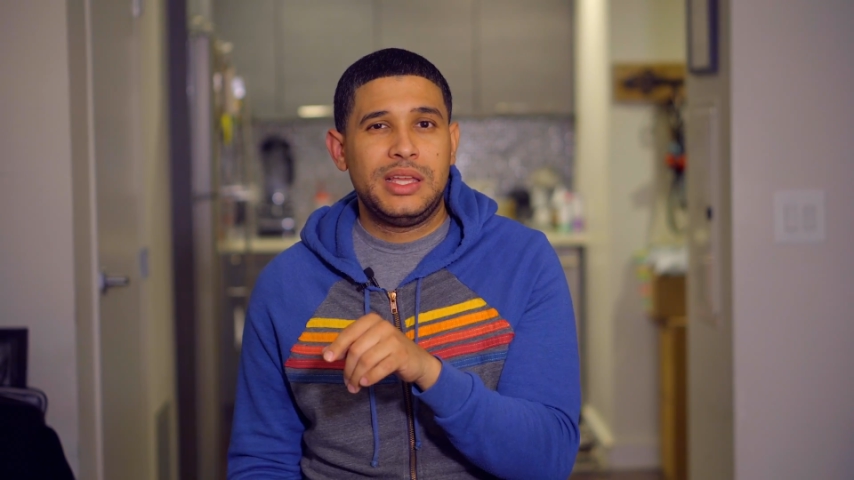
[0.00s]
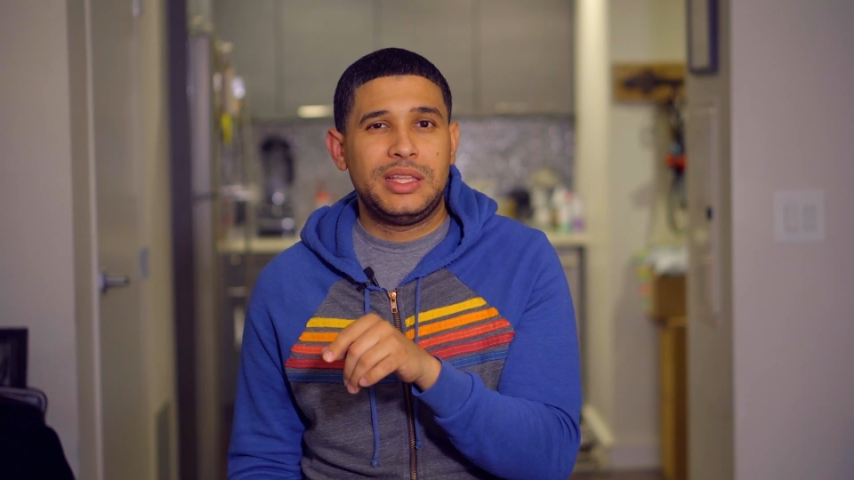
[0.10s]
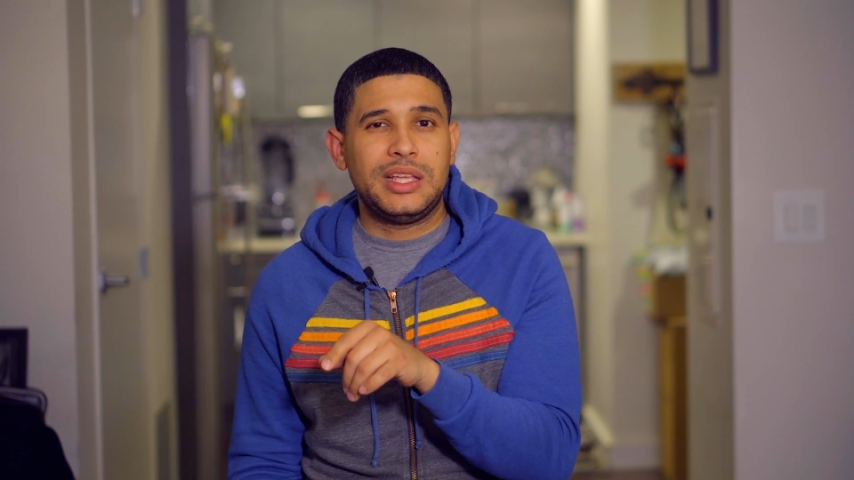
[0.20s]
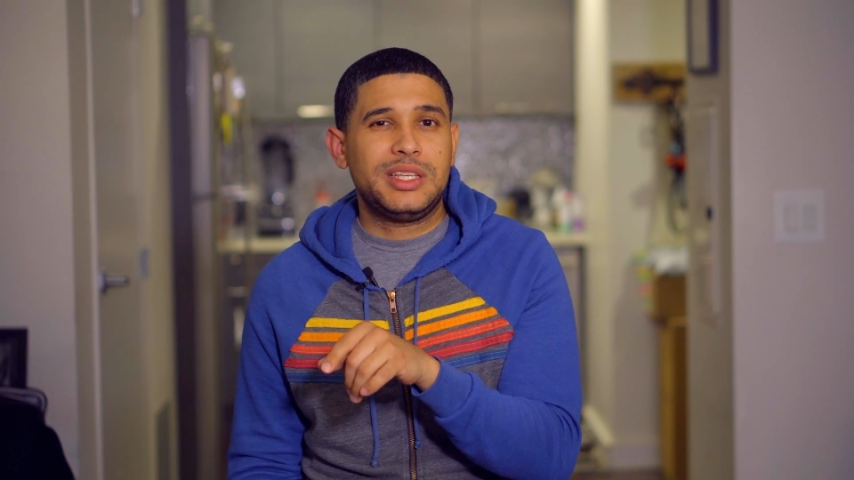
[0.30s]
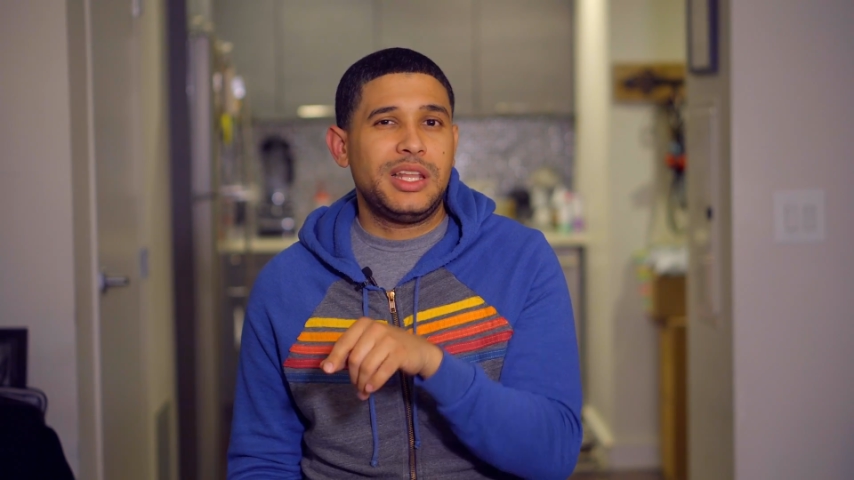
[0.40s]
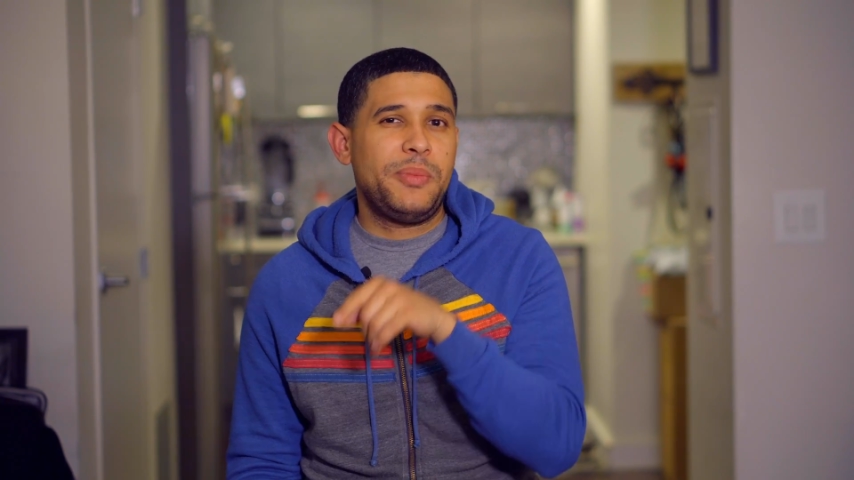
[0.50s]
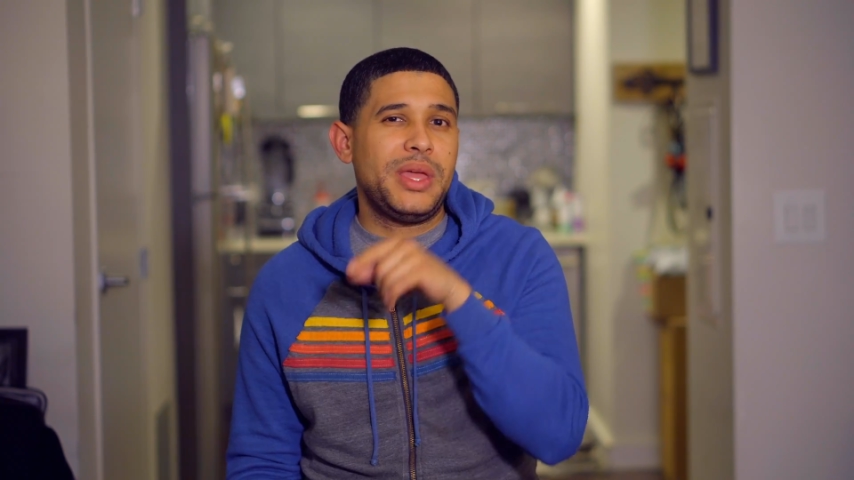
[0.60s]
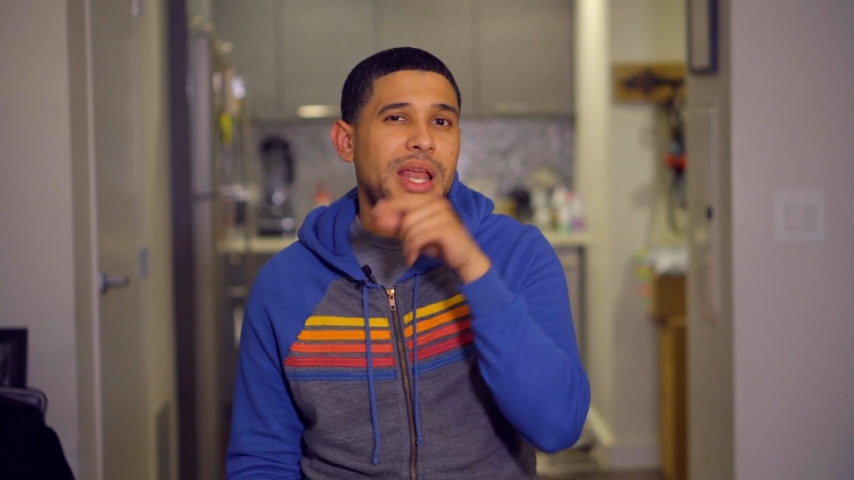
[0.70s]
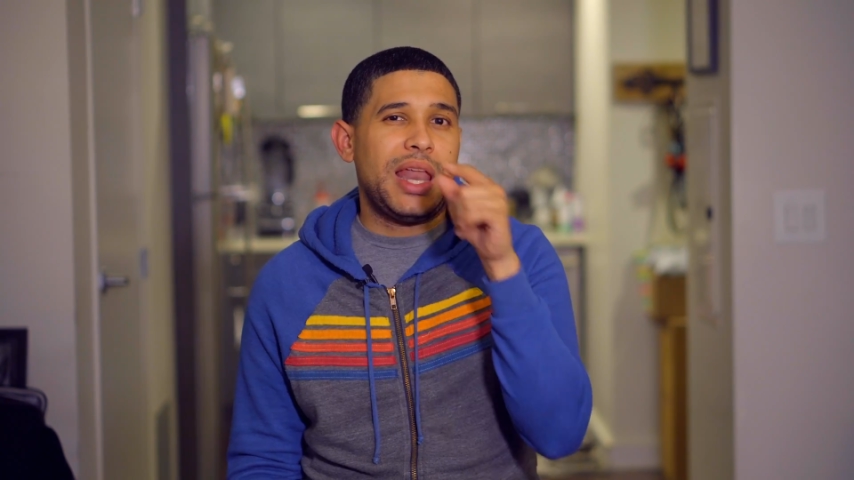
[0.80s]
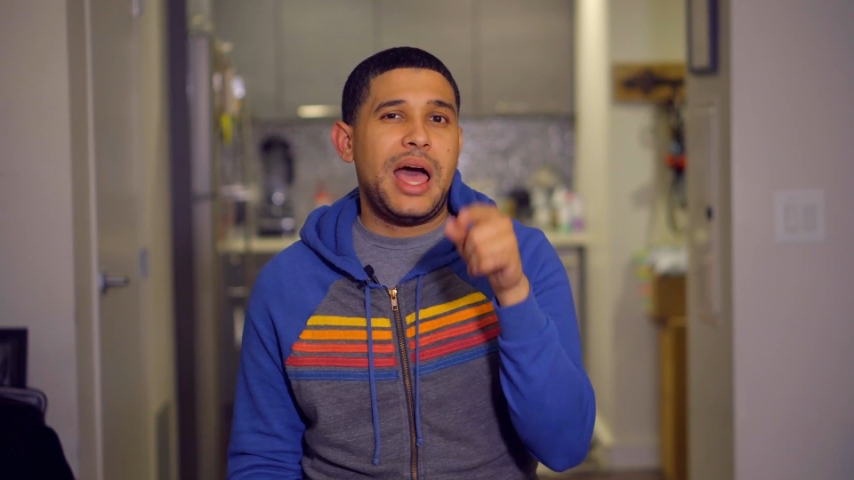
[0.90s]
that's going to
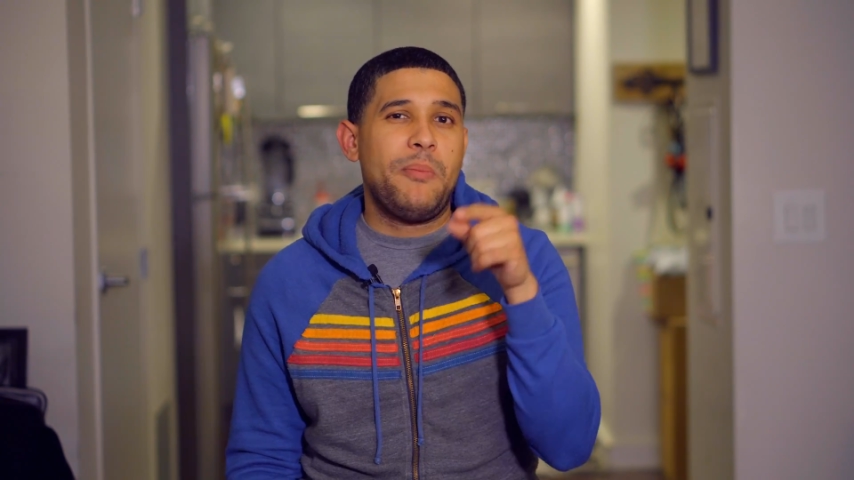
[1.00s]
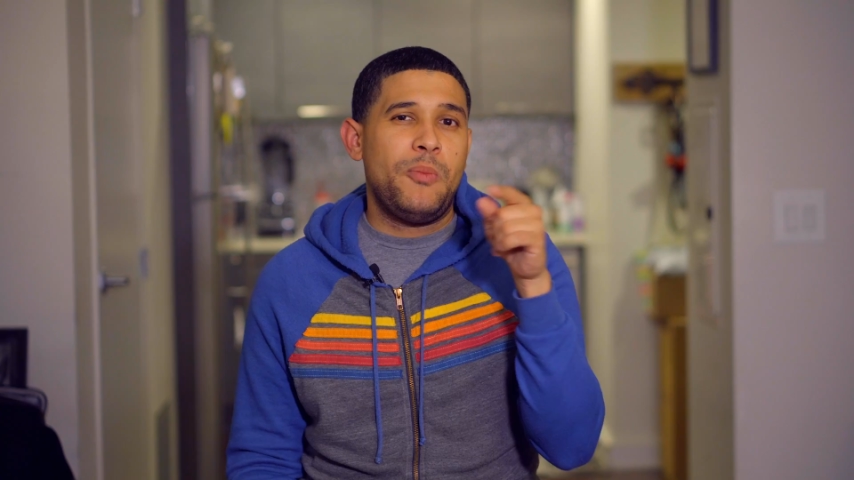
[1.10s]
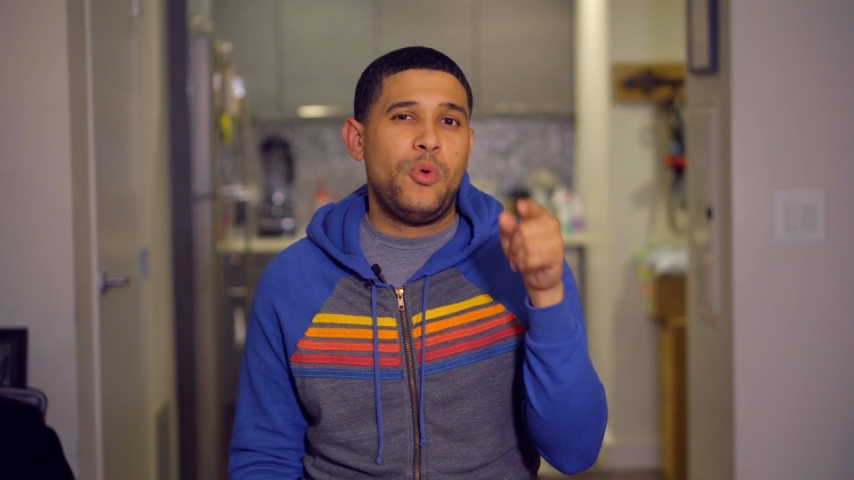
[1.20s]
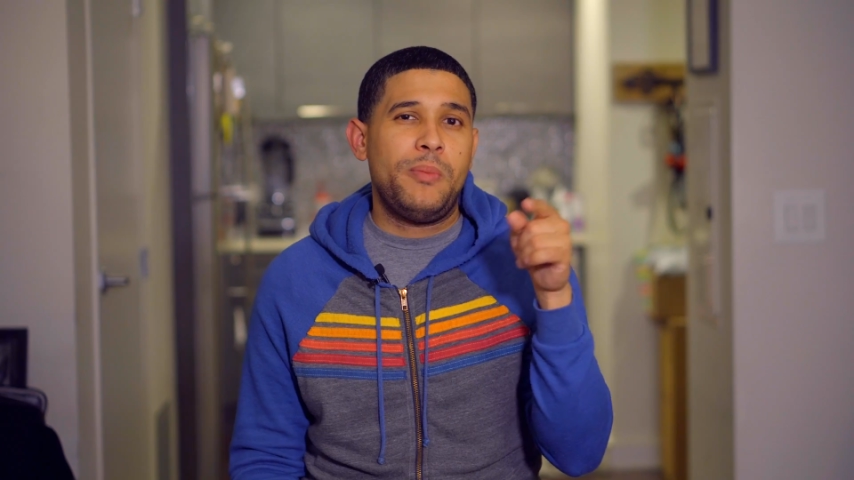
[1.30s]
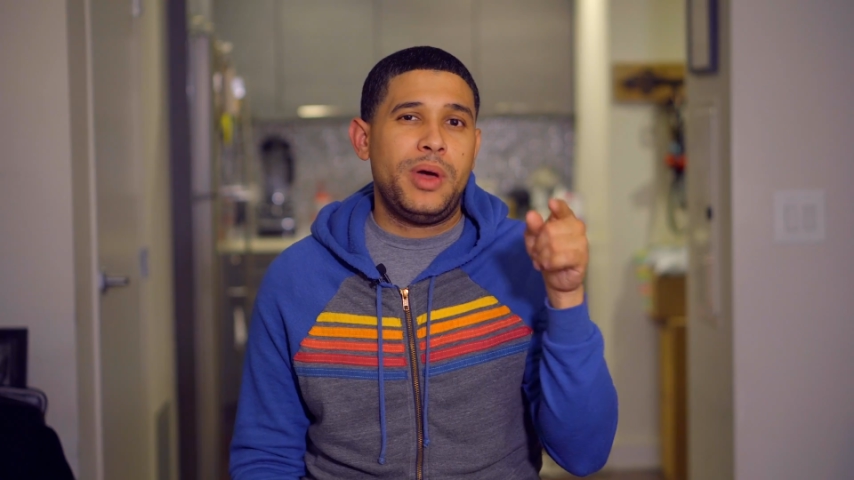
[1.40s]
be a lot more